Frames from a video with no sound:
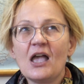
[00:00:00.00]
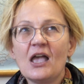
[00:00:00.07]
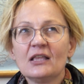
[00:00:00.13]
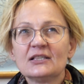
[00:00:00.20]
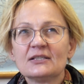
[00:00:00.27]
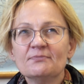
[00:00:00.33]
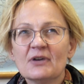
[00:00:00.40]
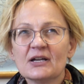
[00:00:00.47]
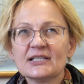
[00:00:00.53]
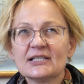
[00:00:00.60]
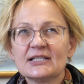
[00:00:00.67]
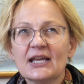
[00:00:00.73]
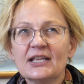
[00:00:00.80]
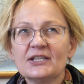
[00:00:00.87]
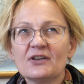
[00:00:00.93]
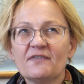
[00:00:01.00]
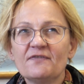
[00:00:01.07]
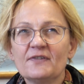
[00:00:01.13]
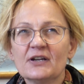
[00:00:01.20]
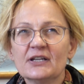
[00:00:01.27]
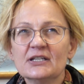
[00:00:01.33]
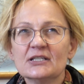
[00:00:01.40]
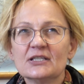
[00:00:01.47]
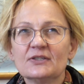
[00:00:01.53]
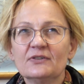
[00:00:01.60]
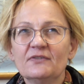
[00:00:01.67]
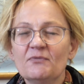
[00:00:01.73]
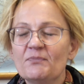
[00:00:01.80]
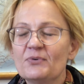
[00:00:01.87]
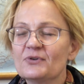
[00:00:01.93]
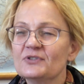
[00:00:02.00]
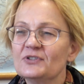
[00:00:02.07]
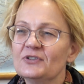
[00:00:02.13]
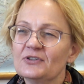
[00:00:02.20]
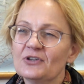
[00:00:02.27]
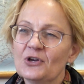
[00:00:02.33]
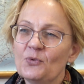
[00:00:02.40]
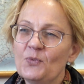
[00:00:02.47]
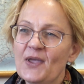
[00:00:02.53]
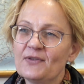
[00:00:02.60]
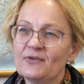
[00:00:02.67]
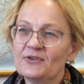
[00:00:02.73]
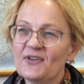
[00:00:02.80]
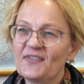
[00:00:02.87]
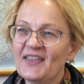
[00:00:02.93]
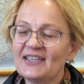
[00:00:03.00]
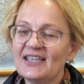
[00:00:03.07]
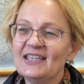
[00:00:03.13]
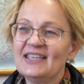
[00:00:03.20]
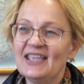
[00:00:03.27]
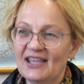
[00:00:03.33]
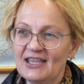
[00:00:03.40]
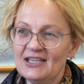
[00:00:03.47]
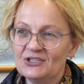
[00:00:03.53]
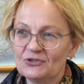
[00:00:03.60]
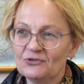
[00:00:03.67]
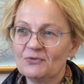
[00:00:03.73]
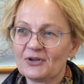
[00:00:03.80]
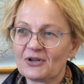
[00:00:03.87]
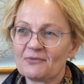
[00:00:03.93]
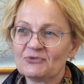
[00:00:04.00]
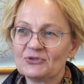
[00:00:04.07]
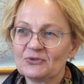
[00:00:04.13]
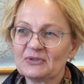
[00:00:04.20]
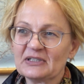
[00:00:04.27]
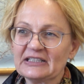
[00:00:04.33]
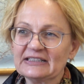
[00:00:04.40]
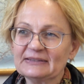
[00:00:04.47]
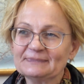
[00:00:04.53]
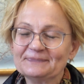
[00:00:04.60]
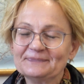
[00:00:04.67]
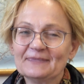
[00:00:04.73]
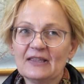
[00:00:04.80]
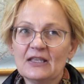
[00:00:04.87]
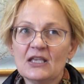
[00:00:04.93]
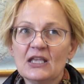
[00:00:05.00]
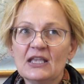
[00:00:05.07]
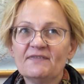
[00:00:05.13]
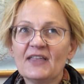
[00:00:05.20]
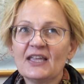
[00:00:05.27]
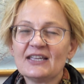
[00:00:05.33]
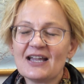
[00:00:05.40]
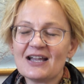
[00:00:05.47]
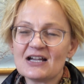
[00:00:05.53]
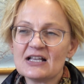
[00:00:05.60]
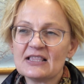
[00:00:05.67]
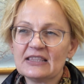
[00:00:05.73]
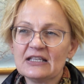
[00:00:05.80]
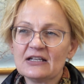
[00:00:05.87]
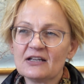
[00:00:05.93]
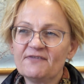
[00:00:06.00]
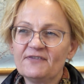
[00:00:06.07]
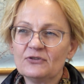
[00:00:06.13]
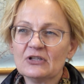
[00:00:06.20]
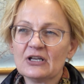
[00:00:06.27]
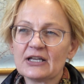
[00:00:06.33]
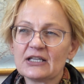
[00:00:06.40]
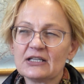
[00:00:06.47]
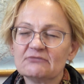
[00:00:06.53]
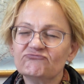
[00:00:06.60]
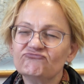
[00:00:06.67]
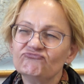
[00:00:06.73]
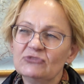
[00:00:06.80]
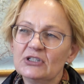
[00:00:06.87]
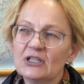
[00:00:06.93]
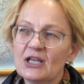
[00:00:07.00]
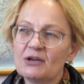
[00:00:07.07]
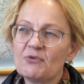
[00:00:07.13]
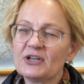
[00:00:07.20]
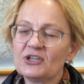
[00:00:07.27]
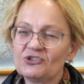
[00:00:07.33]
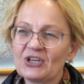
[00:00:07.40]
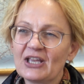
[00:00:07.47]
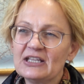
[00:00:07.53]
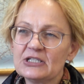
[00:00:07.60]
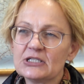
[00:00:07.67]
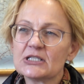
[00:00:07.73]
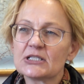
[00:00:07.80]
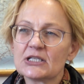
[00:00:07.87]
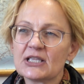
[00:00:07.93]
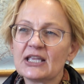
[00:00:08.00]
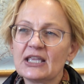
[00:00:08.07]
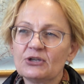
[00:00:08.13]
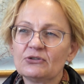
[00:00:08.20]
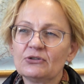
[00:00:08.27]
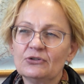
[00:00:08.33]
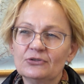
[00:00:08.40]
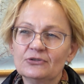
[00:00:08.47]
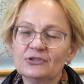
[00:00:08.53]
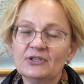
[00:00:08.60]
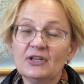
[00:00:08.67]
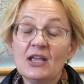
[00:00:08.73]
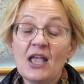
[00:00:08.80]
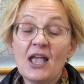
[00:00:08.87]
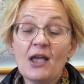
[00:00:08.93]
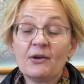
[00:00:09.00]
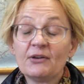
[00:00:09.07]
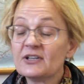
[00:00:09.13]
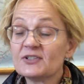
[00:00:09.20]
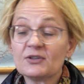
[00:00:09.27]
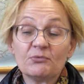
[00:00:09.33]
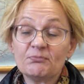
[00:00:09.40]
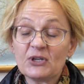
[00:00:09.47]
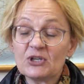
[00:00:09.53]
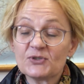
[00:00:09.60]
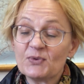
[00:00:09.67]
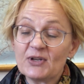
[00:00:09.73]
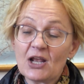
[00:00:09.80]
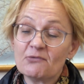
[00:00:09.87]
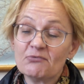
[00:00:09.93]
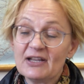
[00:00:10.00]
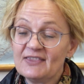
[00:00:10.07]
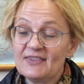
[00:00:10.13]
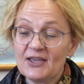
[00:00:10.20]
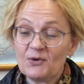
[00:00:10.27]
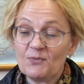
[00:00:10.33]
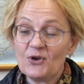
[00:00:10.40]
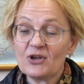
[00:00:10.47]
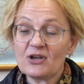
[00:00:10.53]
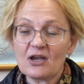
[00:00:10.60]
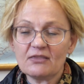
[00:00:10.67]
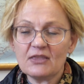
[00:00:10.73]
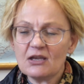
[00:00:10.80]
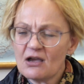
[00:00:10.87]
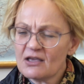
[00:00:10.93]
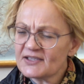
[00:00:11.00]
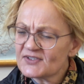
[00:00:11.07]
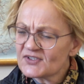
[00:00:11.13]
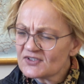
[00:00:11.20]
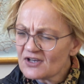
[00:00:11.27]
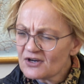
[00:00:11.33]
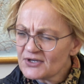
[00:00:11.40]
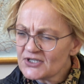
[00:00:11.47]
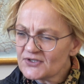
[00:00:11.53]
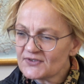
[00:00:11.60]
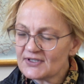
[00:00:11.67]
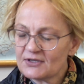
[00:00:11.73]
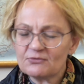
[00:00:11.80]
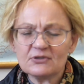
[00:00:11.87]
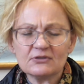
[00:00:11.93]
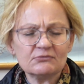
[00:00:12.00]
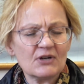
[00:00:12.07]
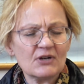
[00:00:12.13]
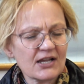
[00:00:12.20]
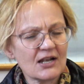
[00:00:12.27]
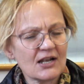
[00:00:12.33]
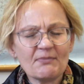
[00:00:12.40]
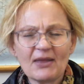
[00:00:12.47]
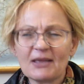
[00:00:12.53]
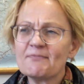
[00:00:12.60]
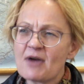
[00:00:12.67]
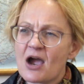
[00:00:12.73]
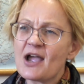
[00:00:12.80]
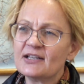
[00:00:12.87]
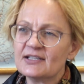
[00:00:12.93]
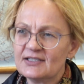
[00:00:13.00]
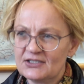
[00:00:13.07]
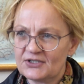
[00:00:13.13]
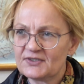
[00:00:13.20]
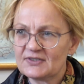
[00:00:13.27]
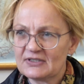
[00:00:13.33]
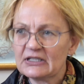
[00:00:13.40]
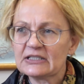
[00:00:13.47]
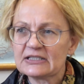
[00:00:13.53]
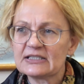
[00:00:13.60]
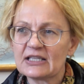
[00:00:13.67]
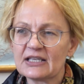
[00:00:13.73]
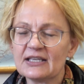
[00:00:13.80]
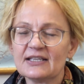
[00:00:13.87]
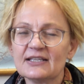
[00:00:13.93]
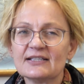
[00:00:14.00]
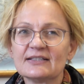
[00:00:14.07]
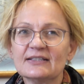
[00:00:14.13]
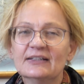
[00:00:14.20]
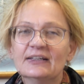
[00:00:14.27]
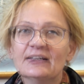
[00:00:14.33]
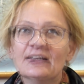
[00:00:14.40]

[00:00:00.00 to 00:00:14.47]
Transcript: At my stage, I find it sort of important to know whether or not they can get into what I'm doing. If they can't, then I feel like, well, I want to change it so they could. And because when I read their work, I think, oh, it's so interesting. Well, why can't I make mine as interesting as theirs?